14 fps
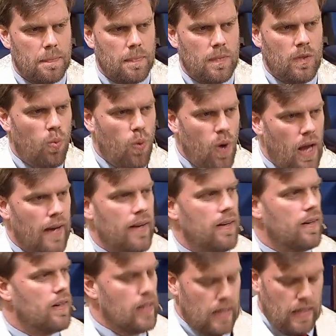The one
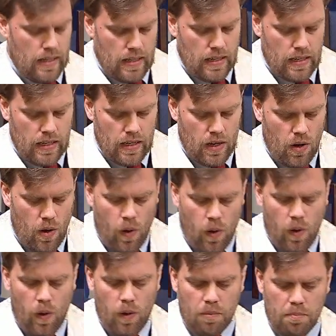
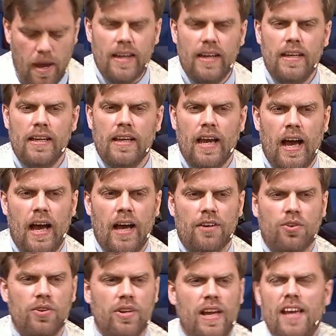Almighty God,
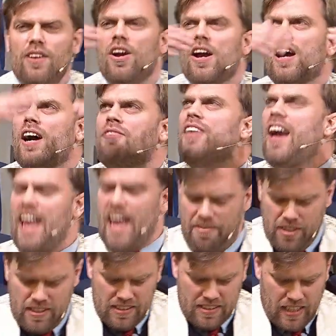creator of the
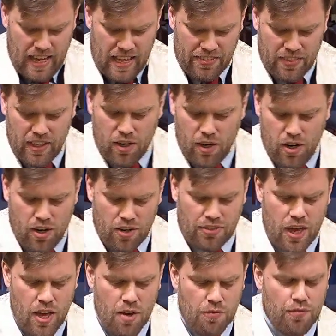heavens and the earth,
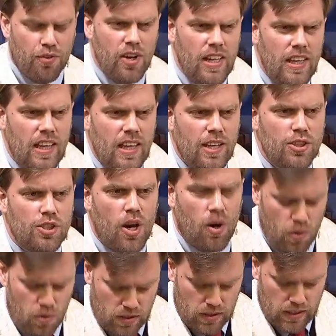freely
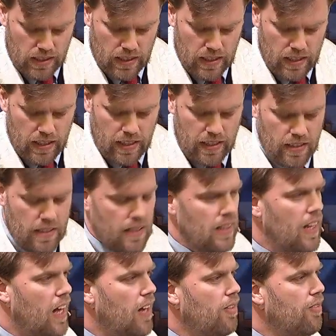chose to
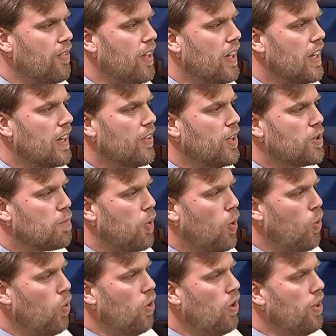love this
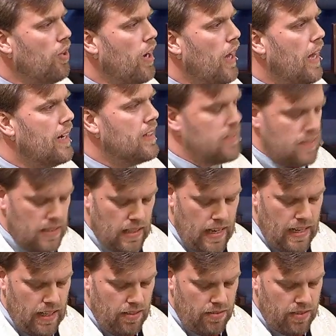poor and
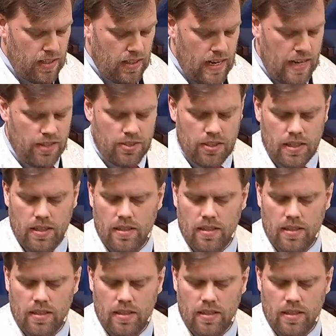enslaved nation.